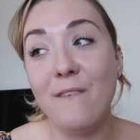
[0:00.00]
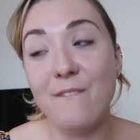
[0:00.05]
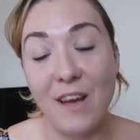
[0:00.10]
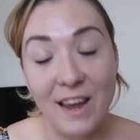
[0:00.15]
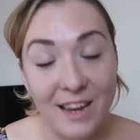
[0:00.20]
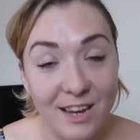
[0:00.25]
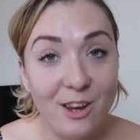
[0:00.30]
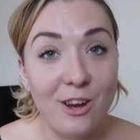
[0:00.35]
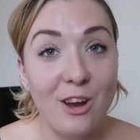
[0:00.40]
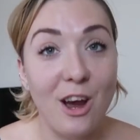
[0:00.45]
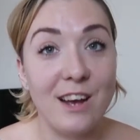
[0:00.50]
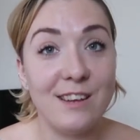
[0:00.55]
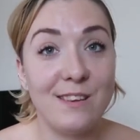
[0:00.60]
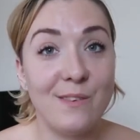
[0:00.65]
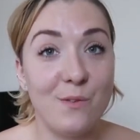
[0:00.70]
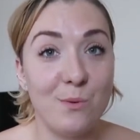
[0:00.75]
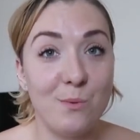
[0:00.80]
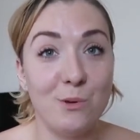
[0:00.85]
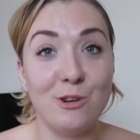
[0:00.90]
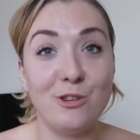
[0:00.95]
Thank you
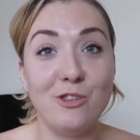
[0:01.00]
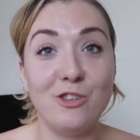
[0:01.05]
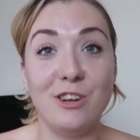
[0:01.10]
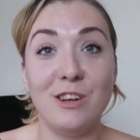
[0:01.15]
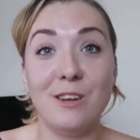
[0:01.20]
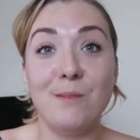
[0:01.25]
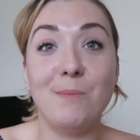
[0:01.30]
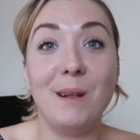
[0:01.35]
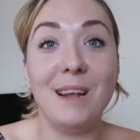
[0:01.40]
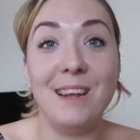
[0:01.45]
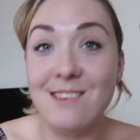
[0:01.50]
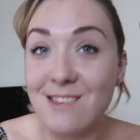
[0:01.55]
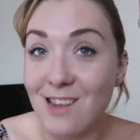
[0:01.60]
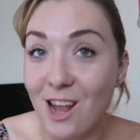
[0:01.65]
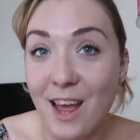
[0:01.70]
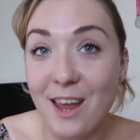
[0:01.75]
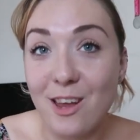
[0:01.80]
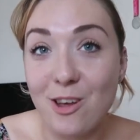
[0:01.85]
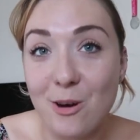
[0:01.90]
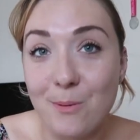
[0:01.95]
guys for watching. Please
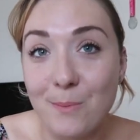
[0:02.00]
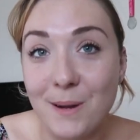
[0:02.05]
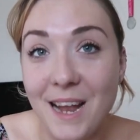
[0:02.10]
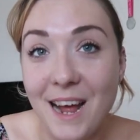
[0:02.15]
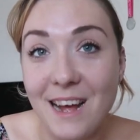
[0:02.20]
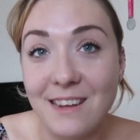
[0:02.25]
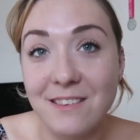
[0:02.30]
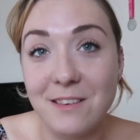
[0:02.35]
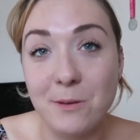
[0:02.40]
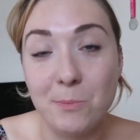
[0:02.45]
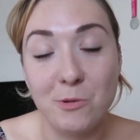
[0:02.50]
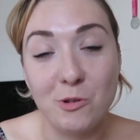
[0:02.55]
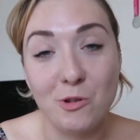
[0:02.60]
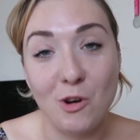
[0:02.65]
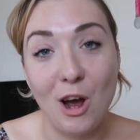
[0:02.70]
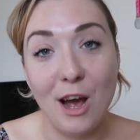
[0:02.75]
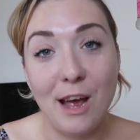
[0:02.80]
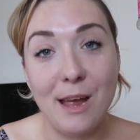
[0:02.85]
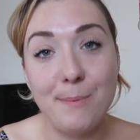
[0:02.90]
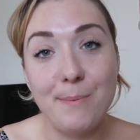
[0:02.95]
like, comment, and
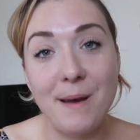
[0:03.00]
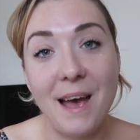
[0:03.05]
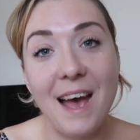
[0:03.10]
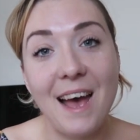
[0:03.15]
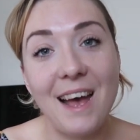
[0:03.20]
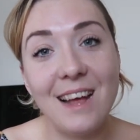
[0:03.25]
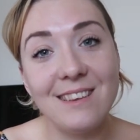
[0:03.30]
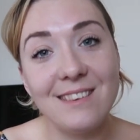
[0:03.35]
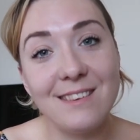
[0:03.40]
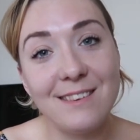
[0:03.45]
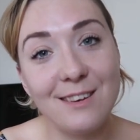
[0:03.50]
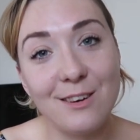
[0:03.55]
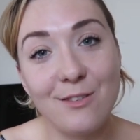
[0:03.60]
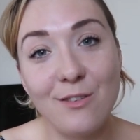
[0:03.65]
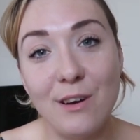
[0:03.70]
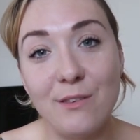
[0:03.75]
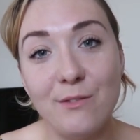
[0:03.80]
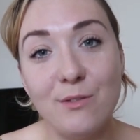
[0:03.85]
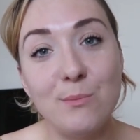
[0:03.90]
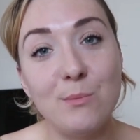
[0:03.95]
subscribe, and stick
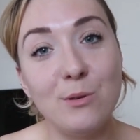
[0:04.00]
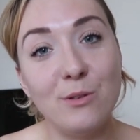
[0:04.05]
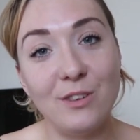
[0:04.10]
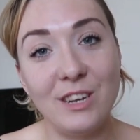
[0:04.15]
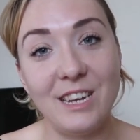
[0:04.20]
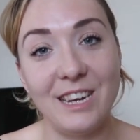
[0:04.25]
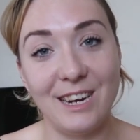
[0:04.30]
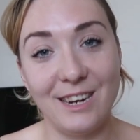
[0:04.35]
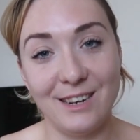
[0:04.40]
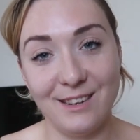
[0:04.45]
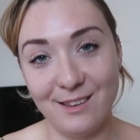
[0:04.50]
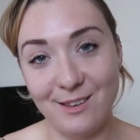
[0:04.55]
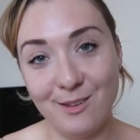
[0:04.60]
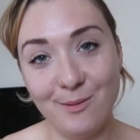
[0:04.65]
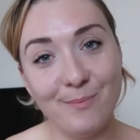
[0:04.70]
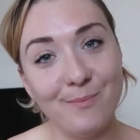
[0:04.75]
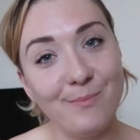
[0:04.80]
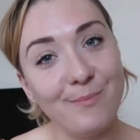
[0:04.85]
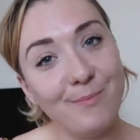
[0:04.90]
around for more videos.